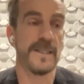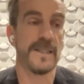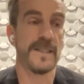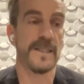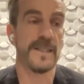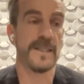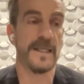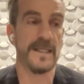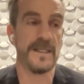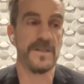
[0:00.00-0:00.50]

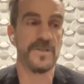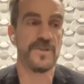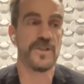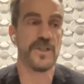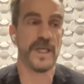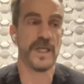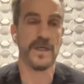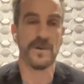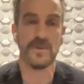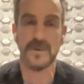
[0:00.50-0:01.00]
cities
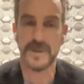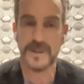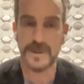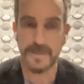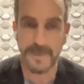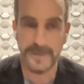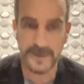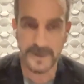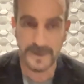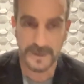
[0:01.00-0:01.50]
generous
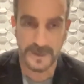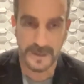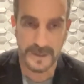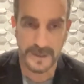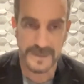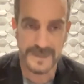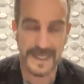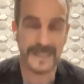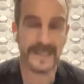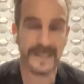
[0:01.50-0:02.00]
buildings
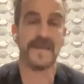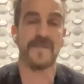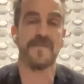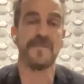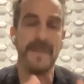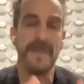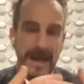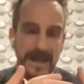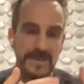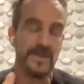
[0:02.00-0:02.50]
that give
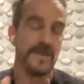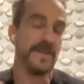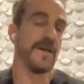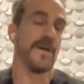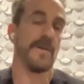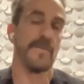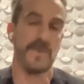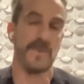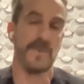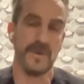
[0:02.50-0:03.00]
back to the
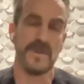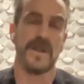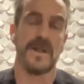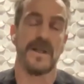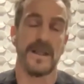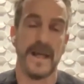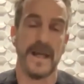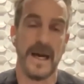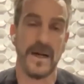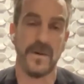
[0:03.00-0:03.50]

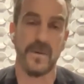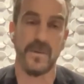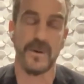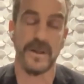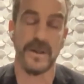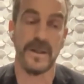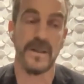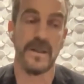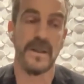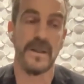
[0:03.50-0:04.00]
community? How do
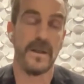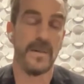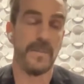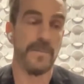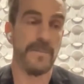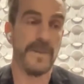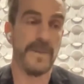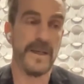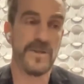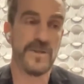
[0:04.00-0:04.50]
we
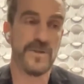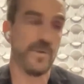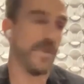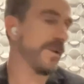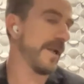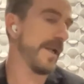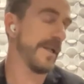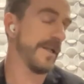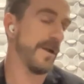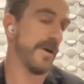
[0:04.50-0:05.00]
make sure
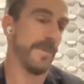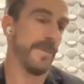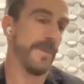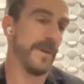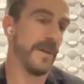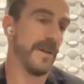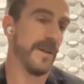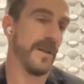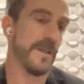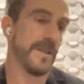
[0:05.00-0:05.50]
that in our
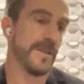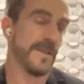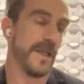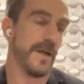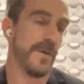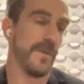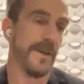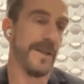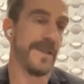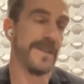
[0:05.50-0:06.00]
buildings
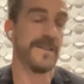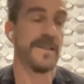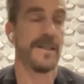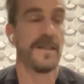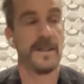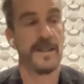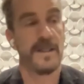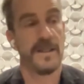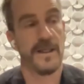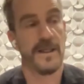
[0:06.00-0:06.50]
there is
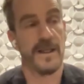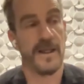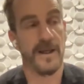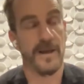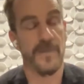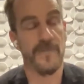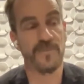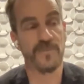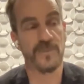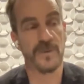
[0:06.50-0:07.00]

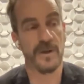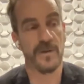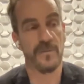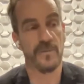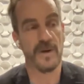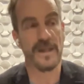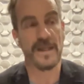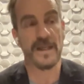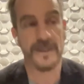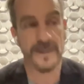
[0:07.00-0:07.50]
um, a
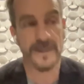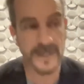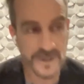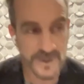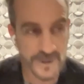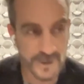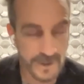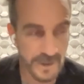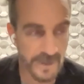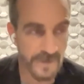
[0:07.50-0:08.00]

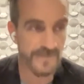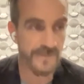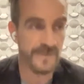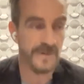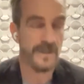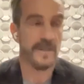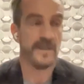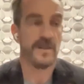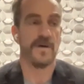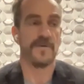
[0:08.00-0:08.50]
recognition of
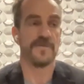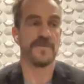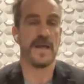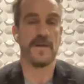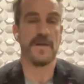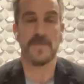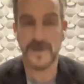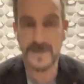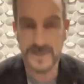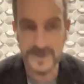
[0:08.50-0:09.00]
of
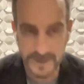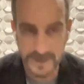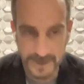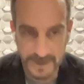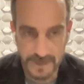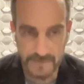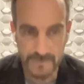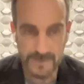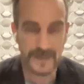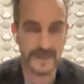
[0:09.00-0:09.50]
diversity,
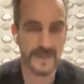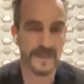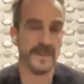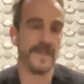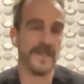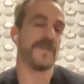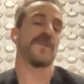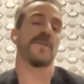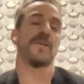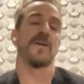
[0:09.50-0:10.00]
a
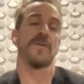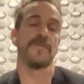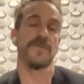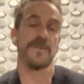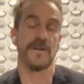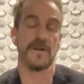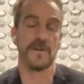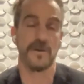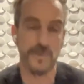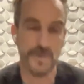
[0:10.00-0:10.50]
recognition of
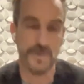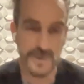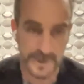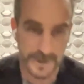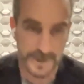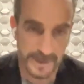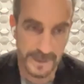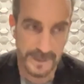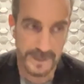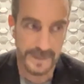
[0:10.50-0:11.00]

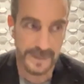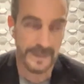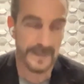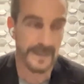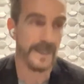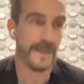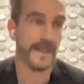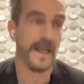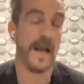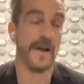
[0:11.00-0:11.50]
inclusion, and and,
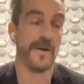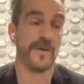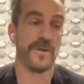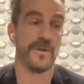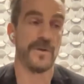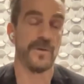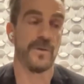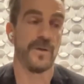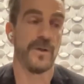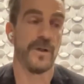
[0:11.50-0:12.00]
and how do
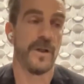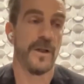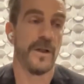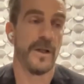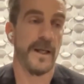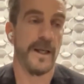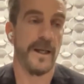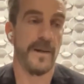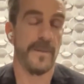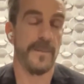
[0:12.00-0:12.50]
you
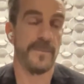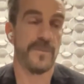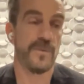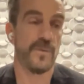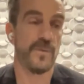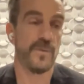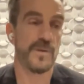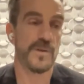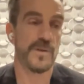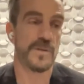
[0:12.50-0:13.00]
do
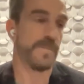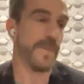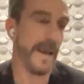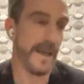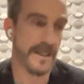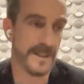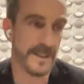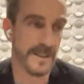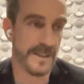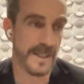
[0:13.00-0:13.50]

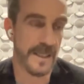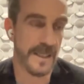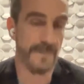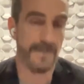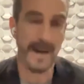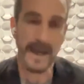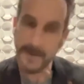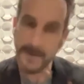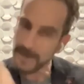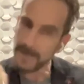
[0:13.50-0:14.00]
spaces that
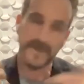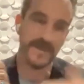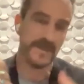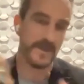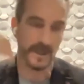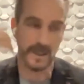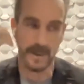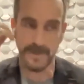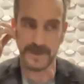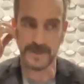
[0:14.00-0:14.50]
invite people to
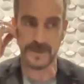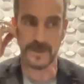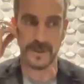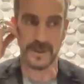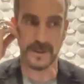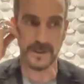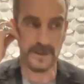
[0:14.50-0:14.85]
come into the